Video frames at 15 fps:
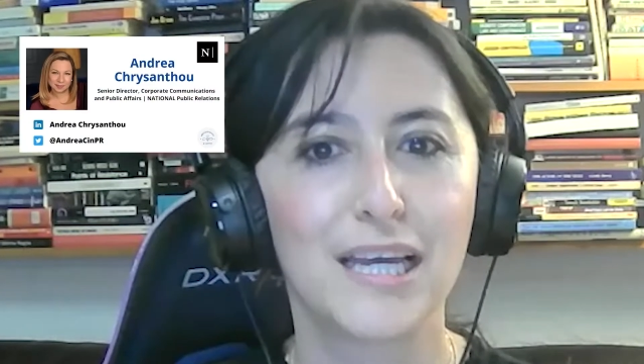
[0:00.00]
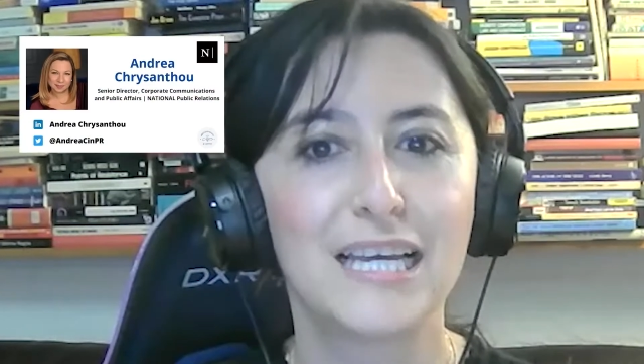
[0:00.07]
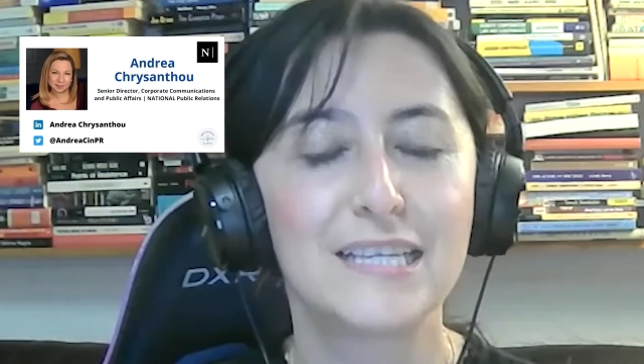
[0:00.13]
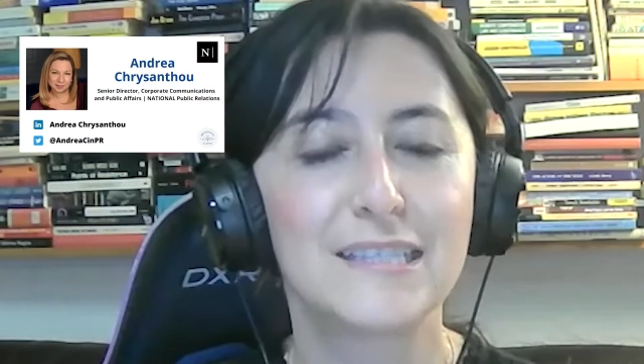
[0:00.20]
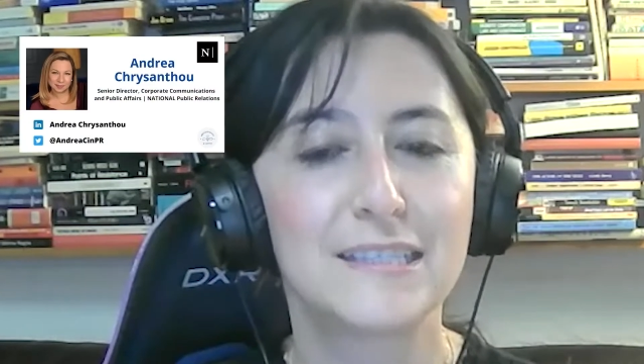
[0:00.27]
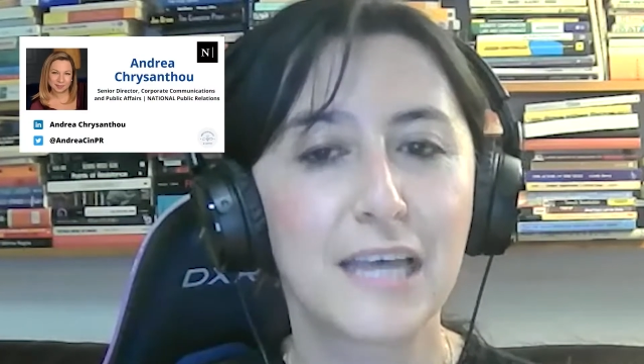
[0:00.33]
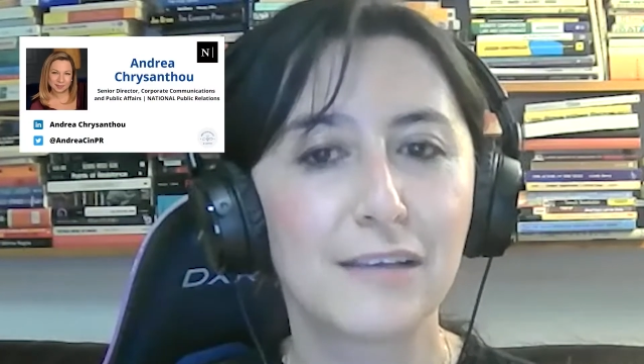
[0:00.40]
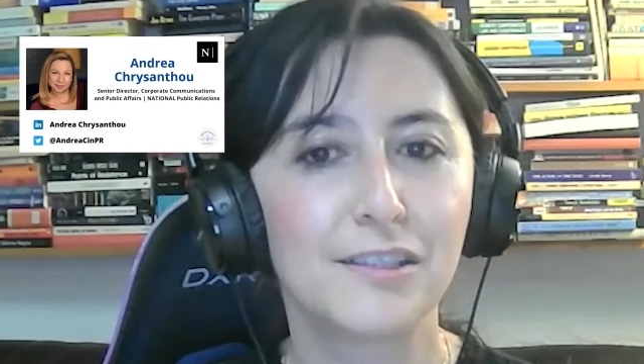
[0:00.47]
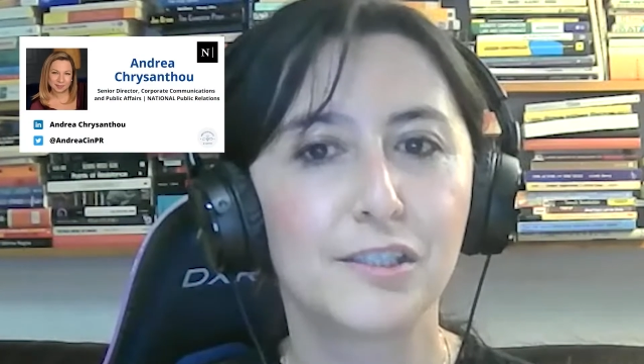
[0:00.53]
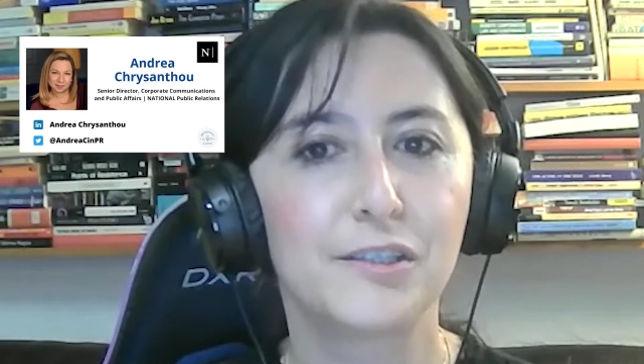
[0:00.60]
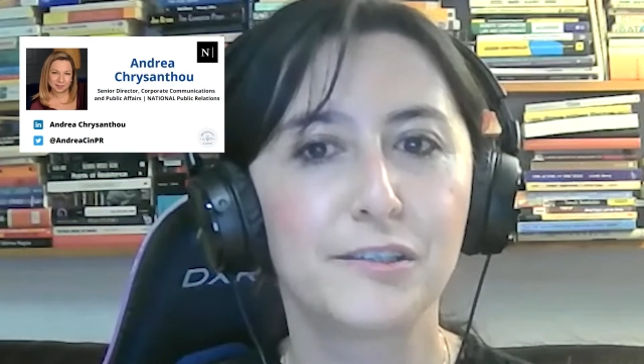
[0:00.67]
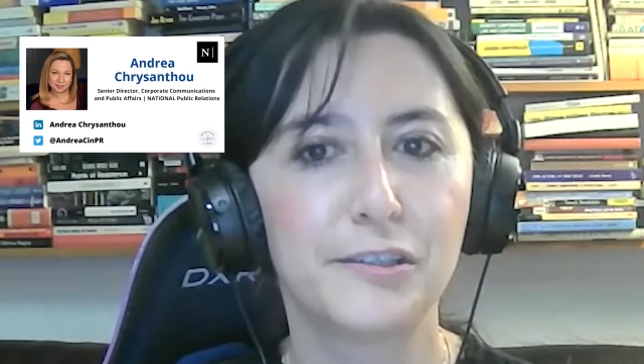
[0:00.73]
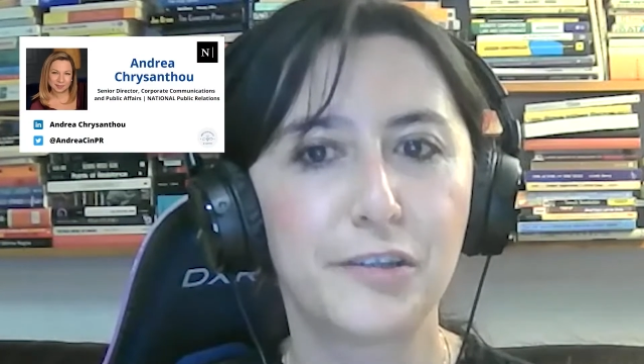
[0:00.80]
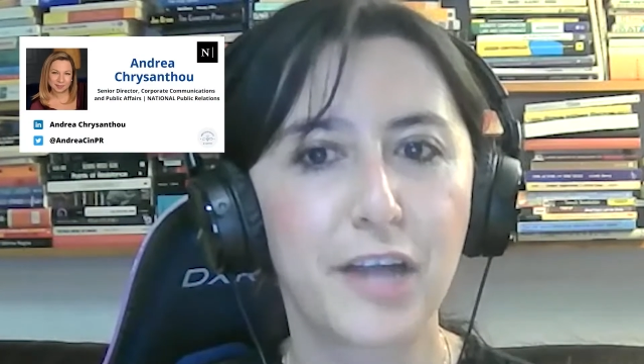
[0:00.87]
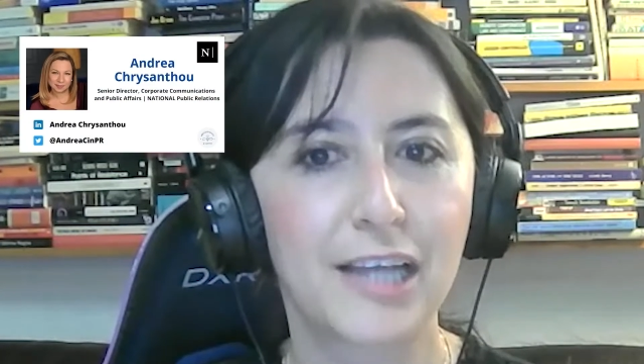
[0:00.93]
Senior
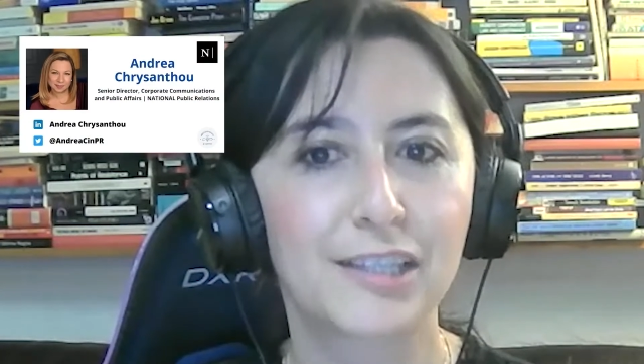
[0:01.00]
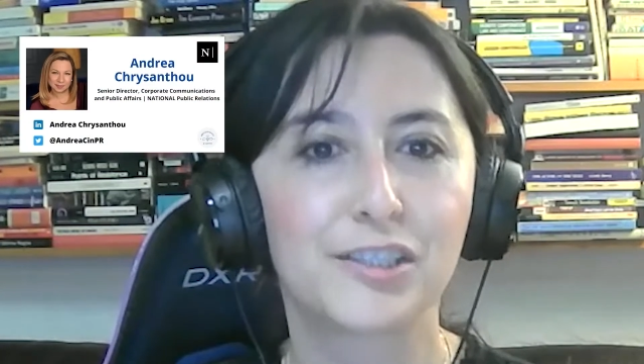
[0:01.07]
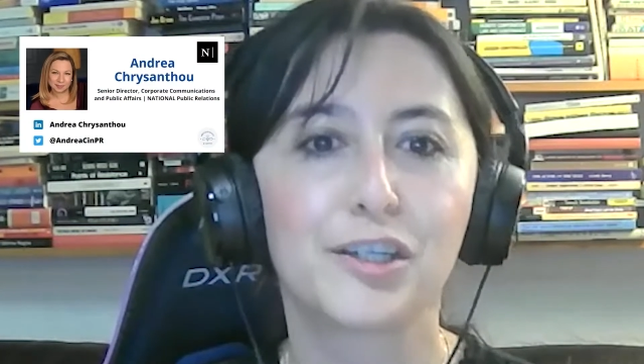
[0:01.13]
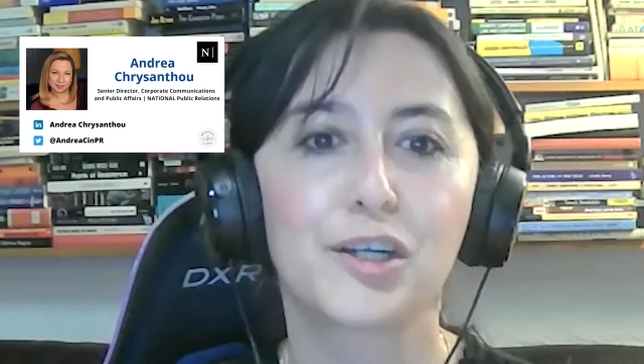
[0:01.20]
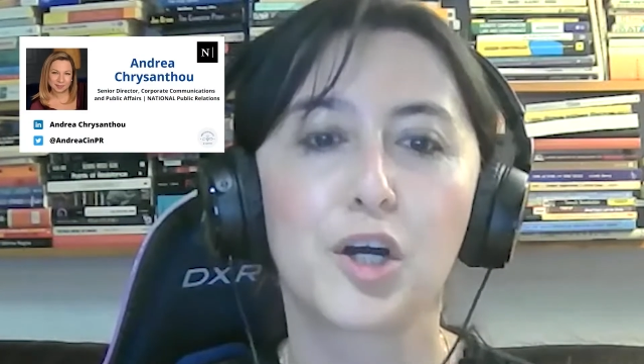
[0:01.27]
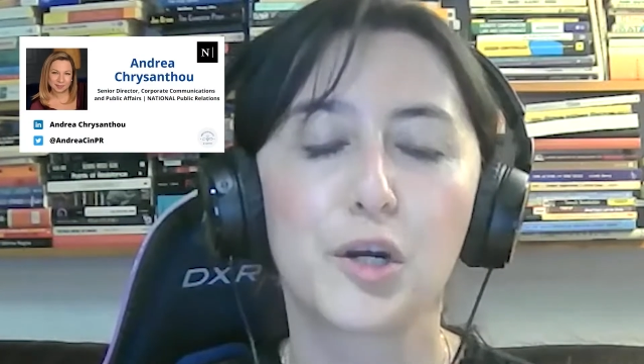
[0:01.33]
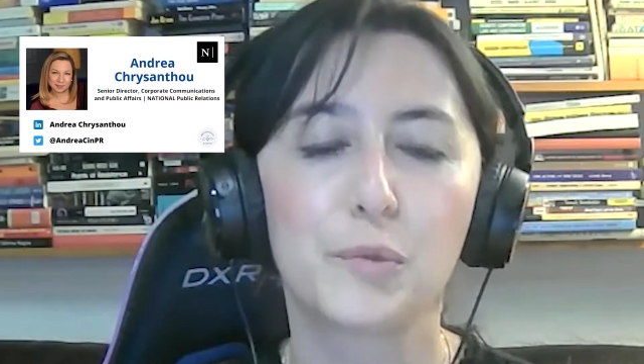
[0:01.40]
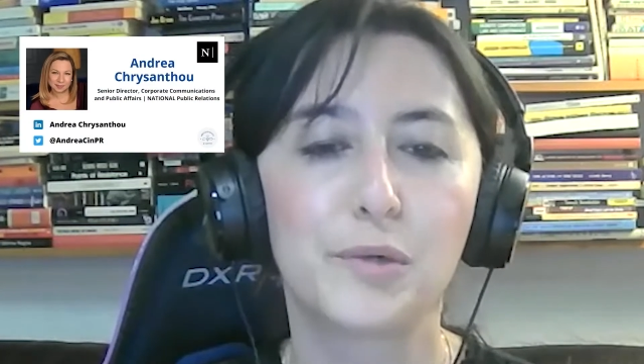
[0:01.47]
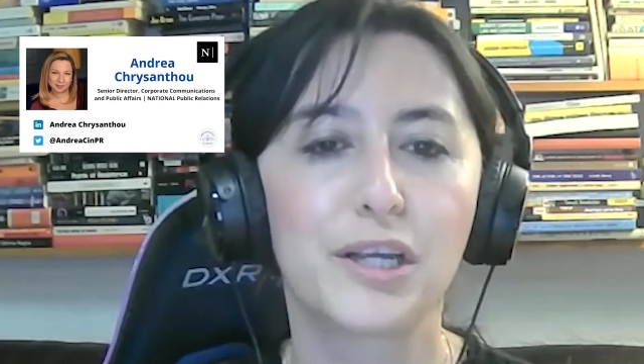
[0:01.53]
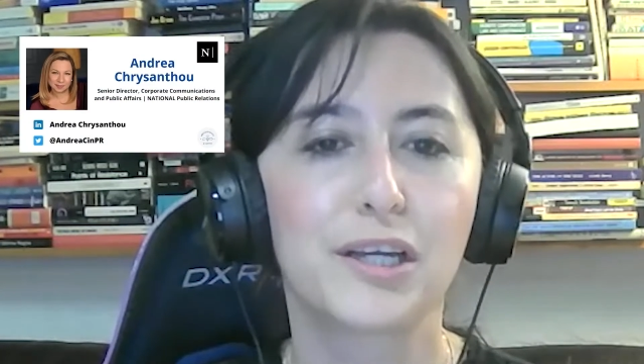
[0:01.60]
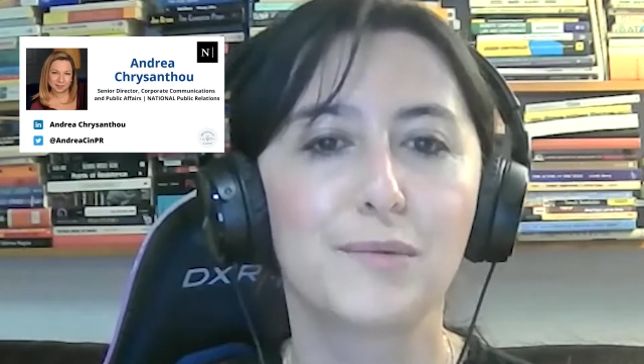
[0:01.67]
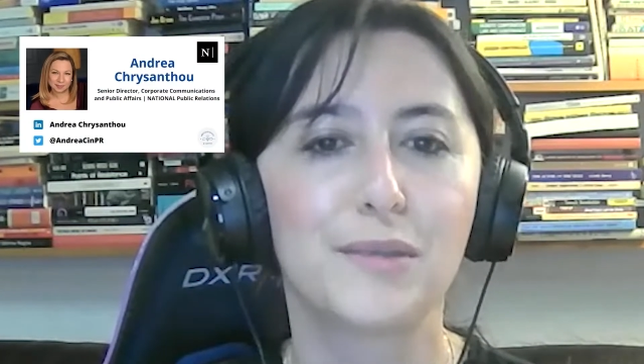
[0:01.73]
Director, Corporate